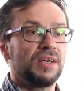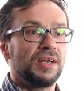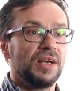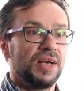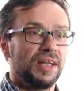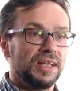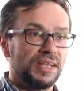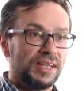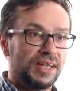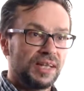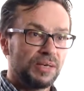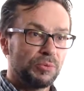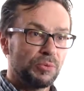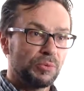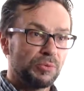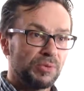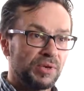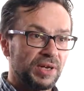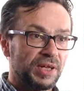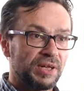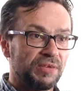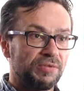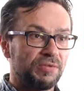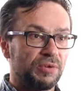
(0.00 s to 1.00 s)
And then we
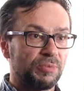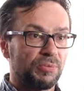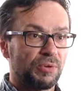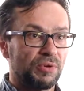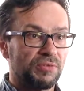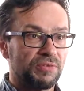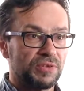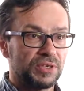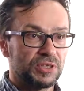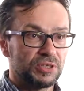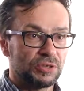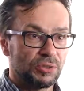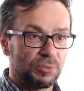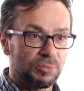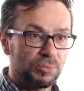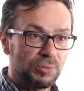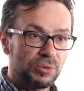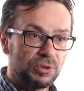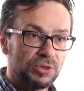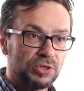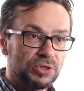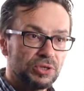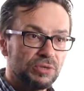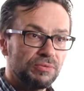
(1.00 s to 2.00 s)
will have uh, Professor
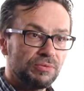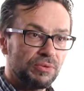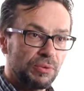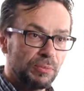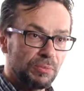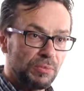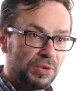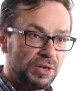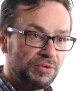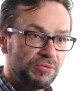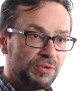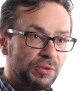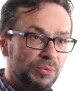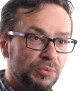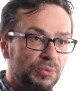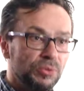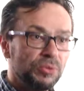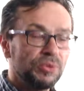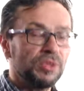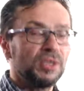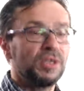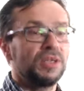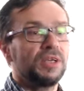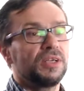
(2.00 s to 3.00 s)
Poston from
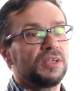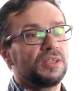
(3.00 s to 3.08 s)
Liverpool